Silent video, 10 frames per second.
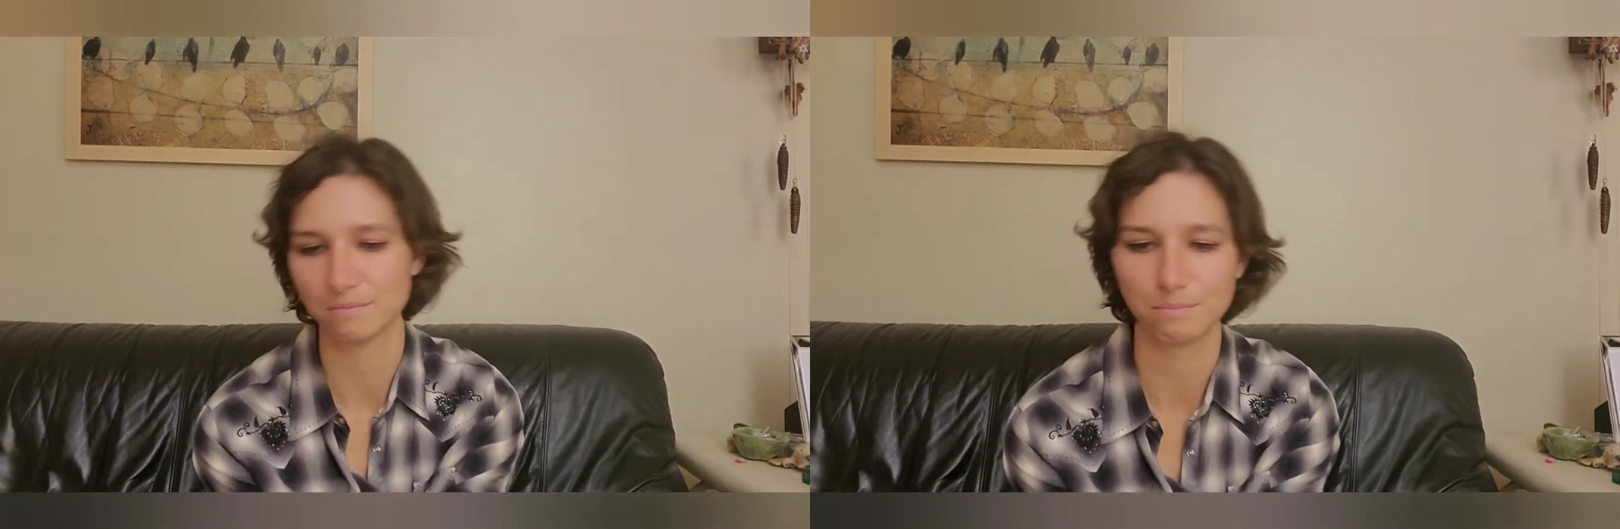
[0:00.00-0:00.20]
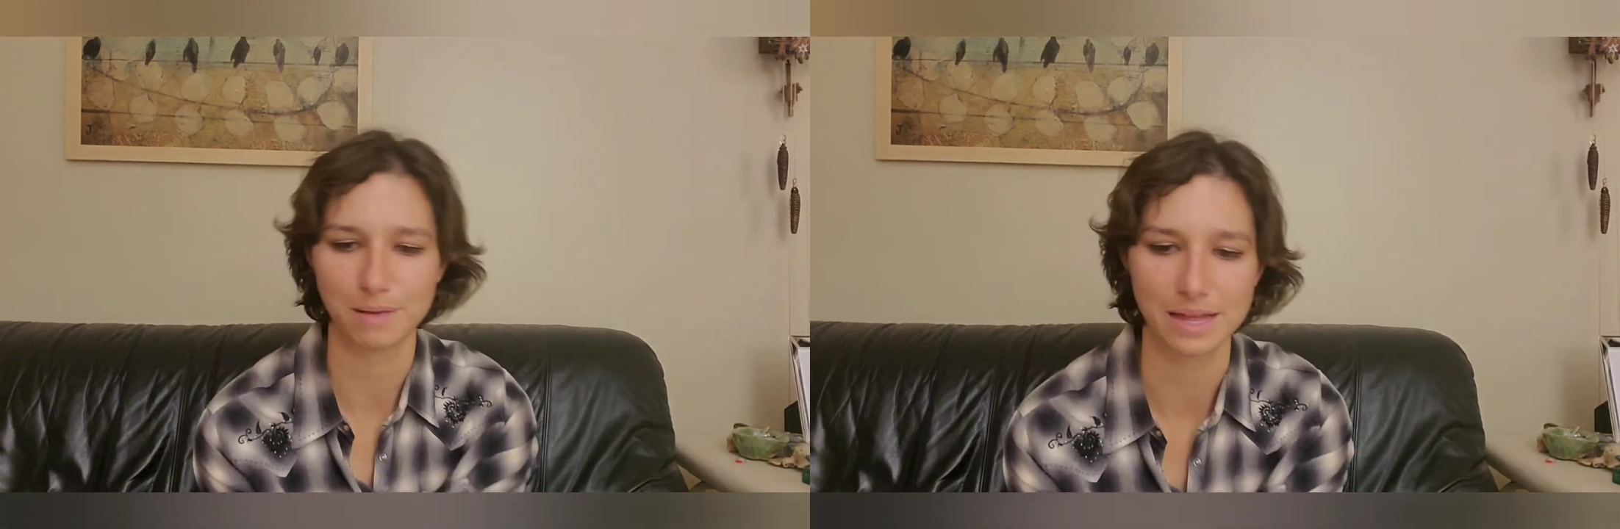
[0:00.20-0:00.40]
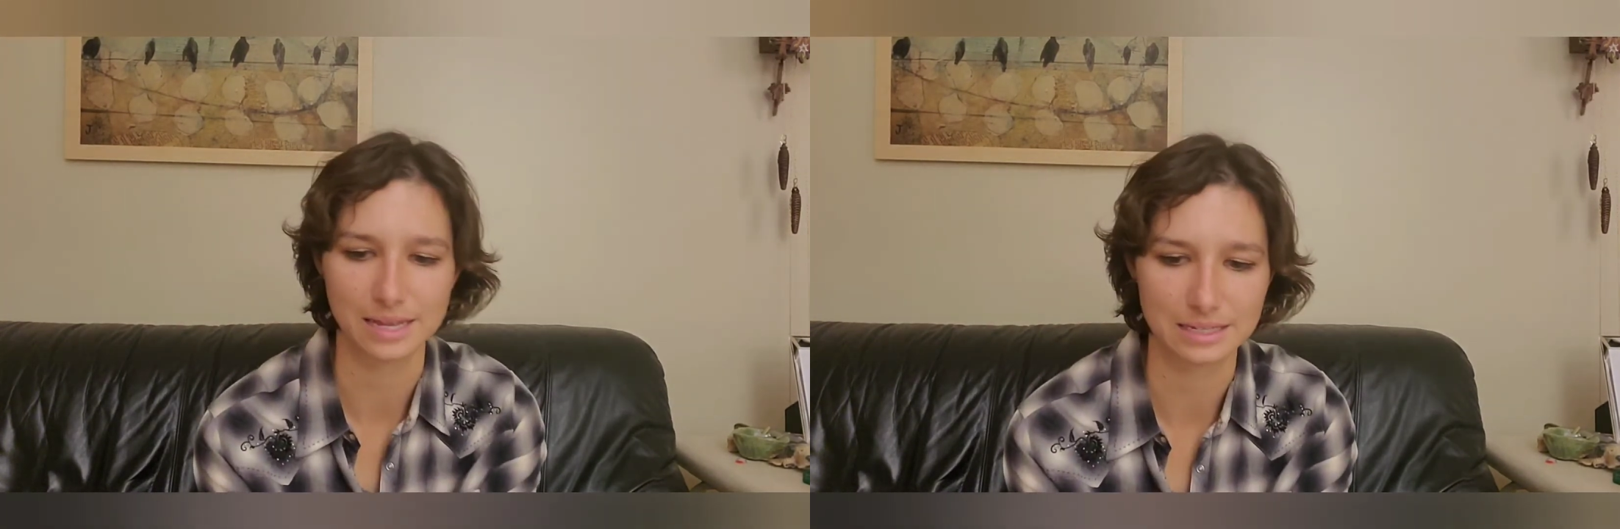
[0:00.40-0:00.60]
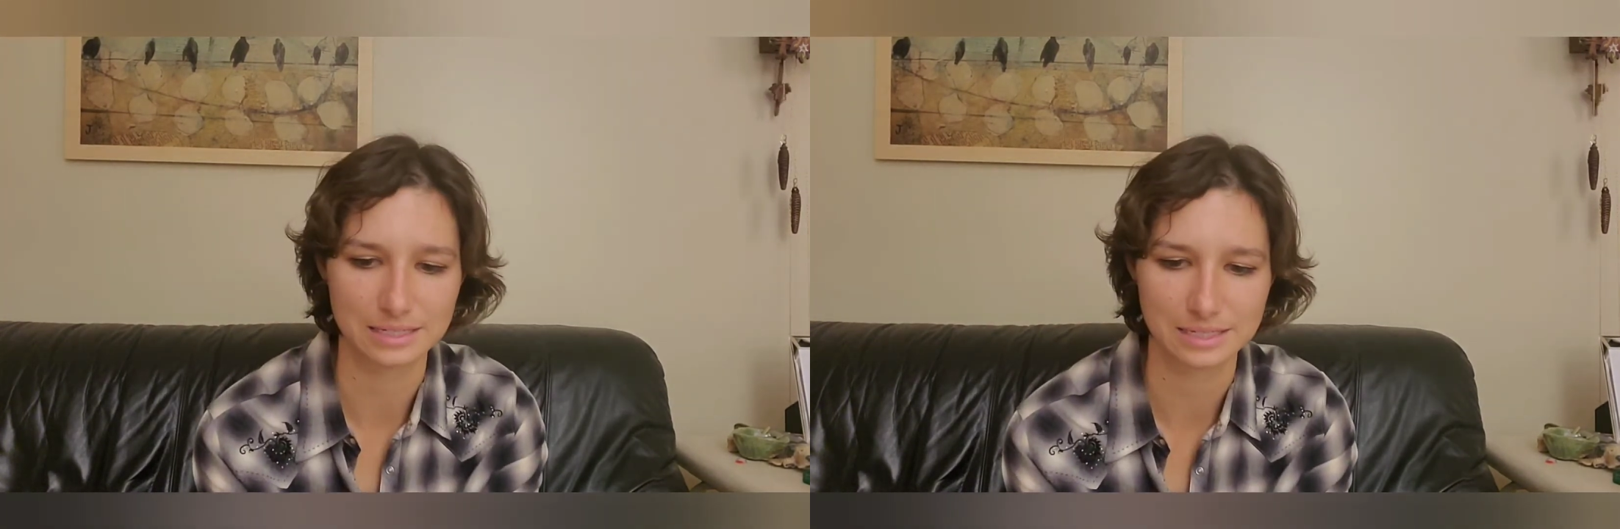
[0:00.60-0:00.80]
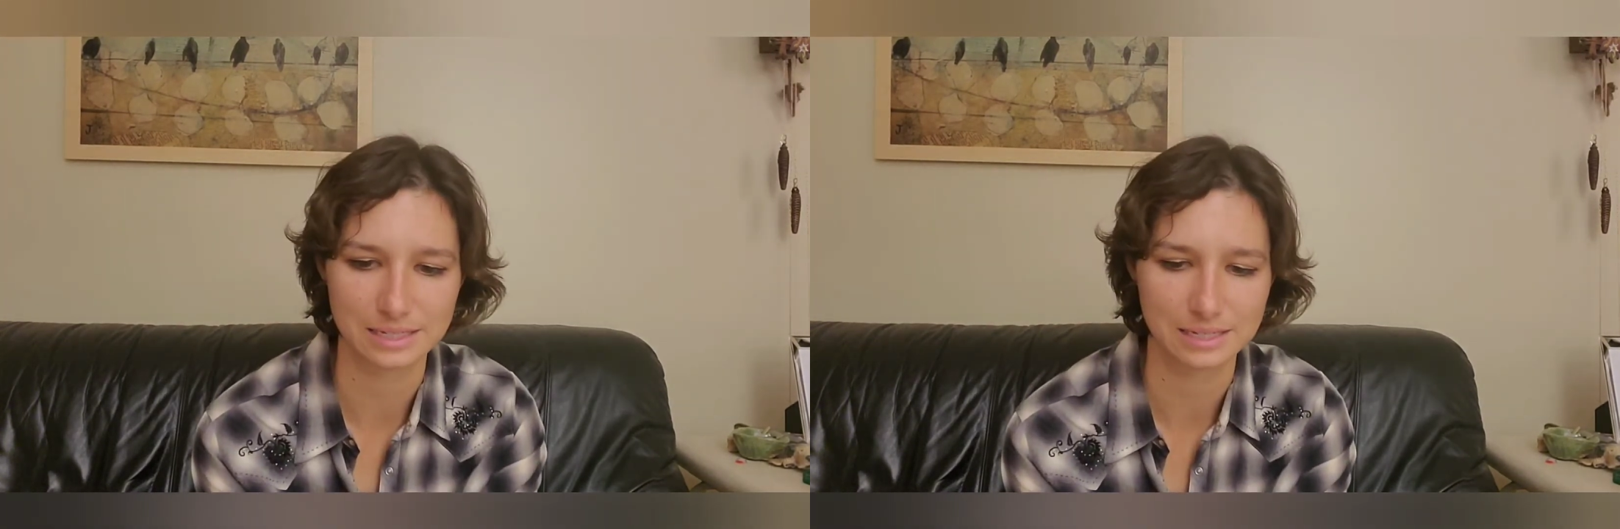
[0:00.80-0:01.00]

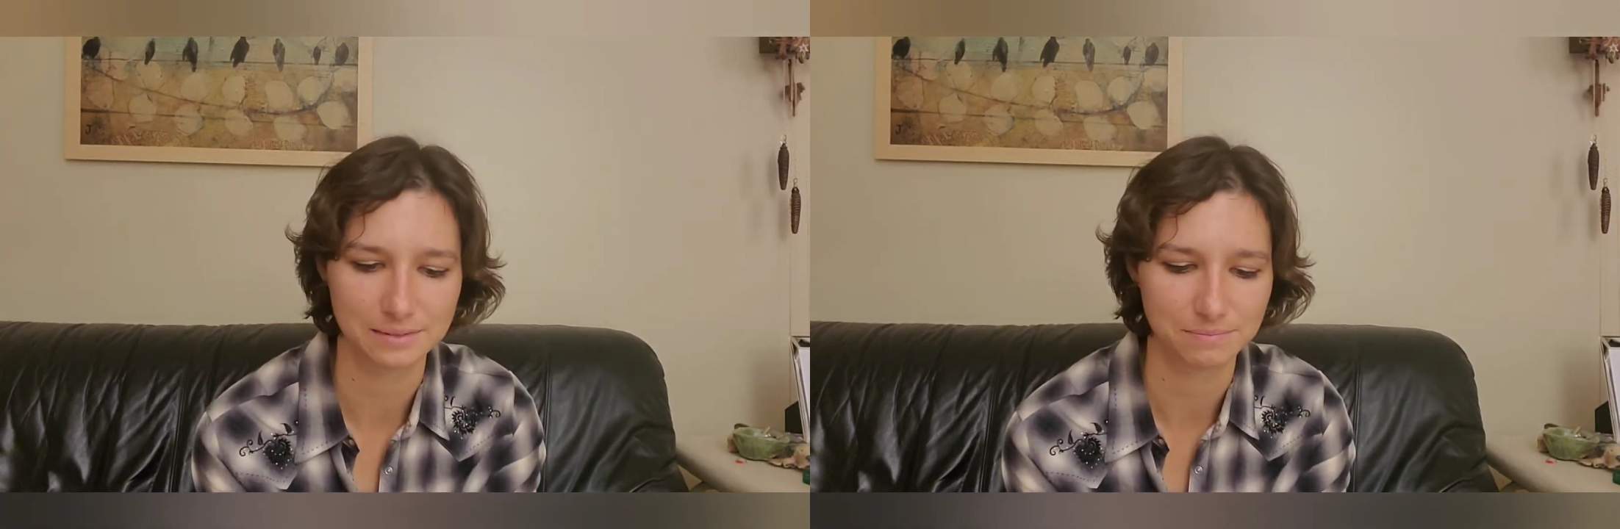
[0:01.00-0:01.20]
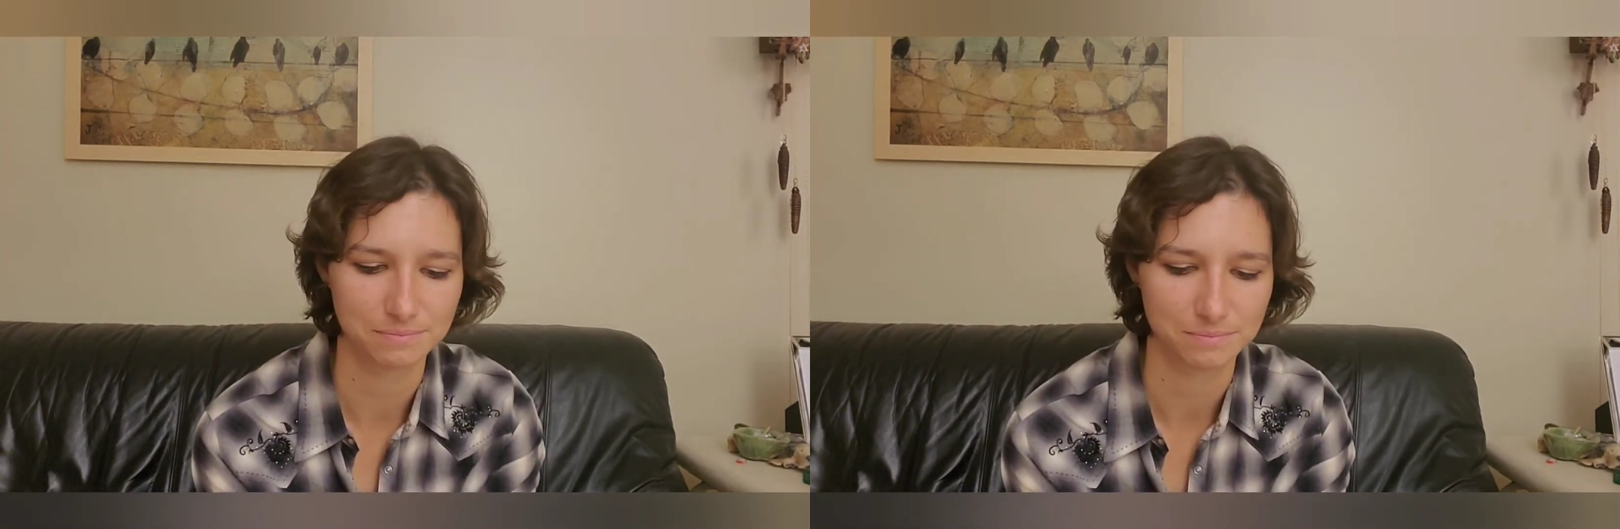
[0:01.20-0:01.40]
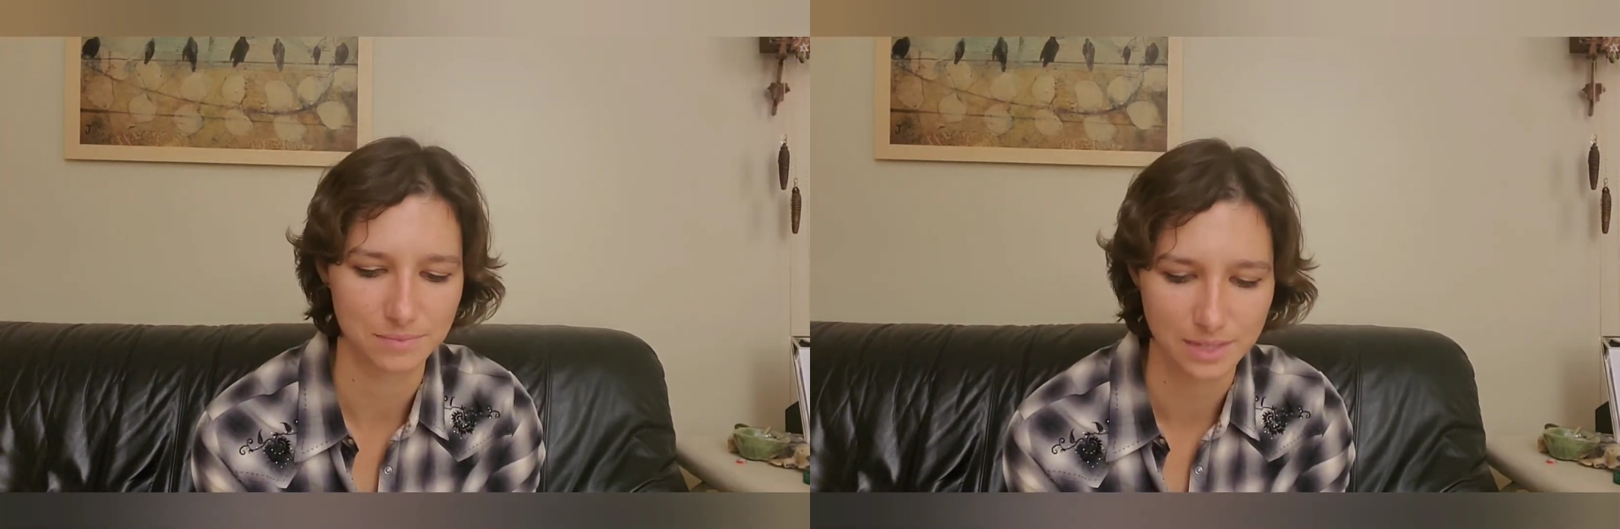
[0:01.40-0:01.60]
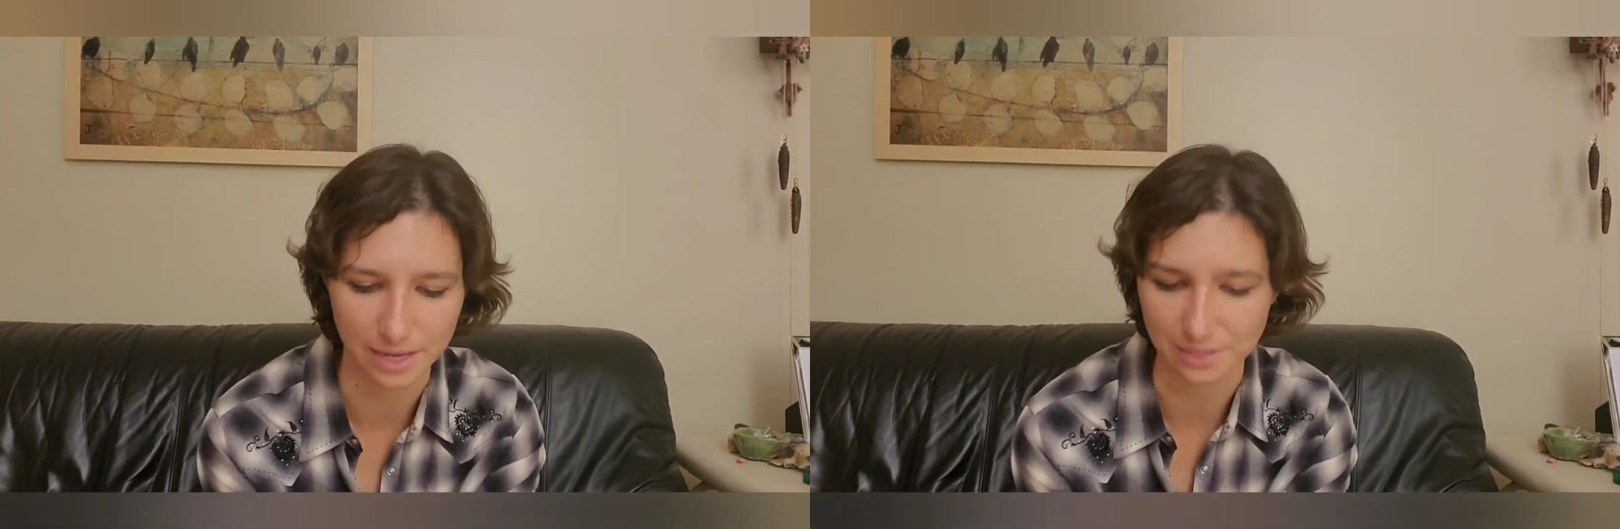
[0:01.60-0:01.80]
But yeah,